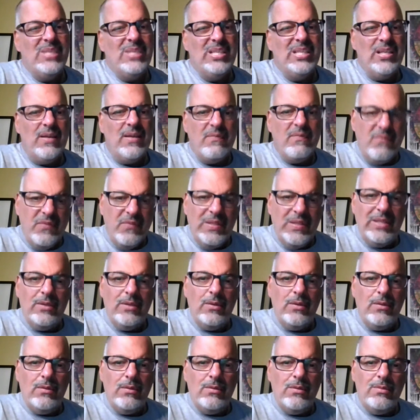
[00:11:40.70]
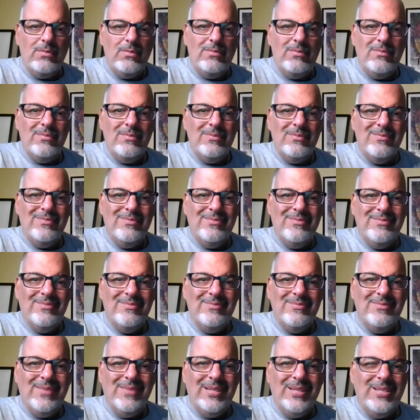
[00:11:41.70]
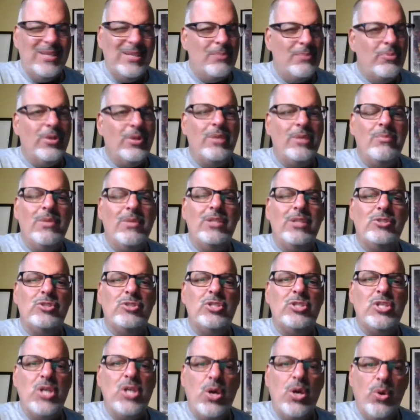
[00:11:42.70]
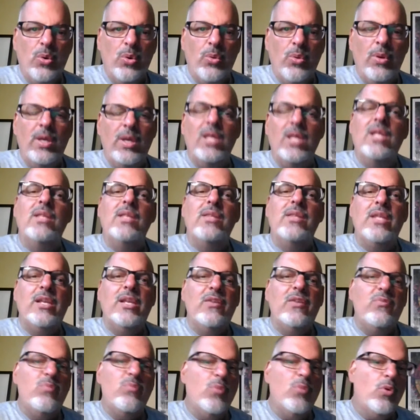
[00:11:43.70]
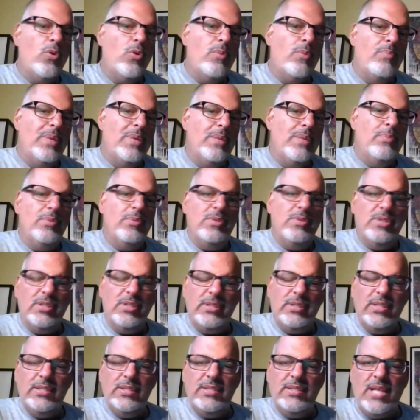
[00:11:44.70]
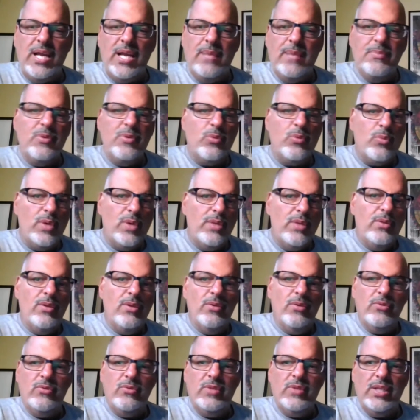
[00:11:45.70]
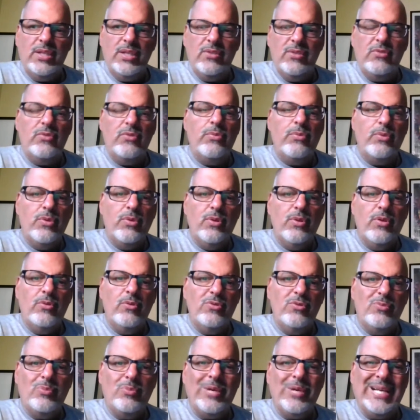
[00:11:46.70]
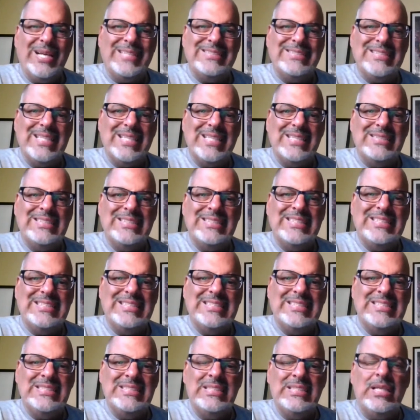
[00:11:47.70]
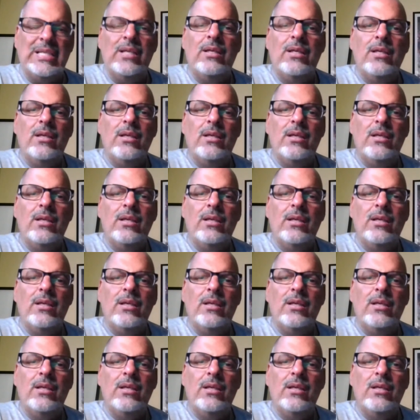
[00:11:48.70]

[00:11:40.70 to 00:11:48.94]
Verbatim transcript: and I feel, and I pretty much know that if more people took the time to run those things through those processes,